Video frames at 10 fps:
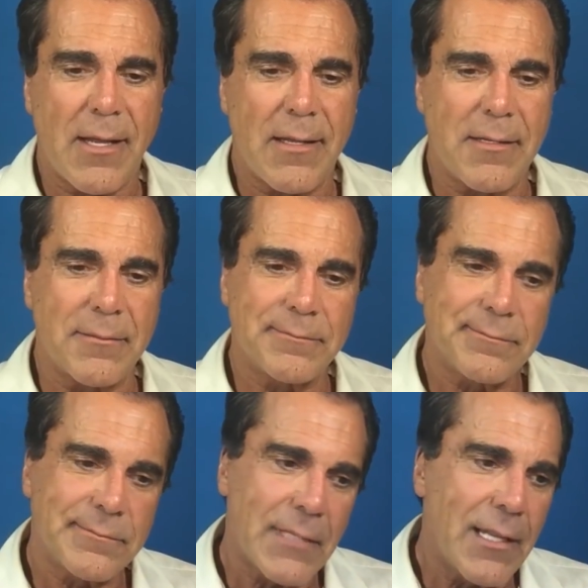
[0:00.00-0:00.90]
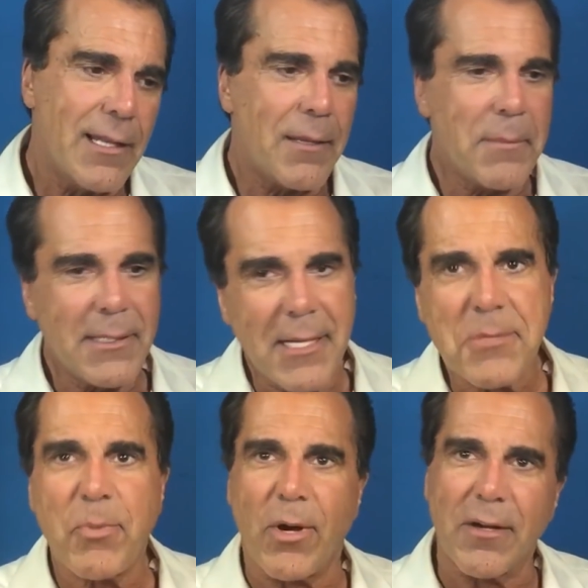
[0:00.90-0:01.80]
And I mean,
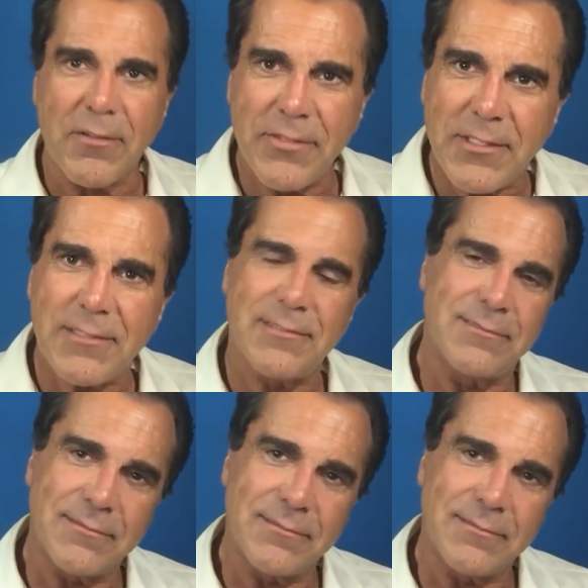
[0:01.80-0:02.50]
that's part of it,